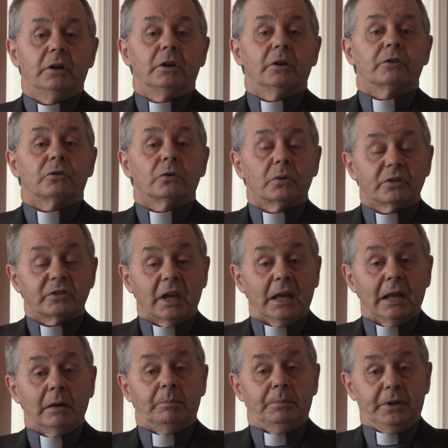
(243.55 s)
so as to
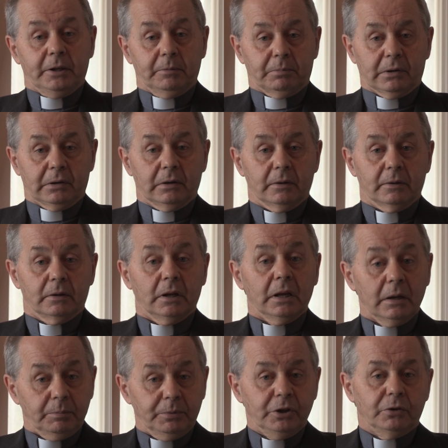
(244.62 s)
help
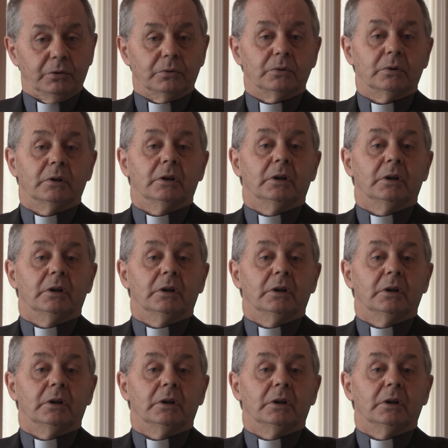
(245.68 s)
you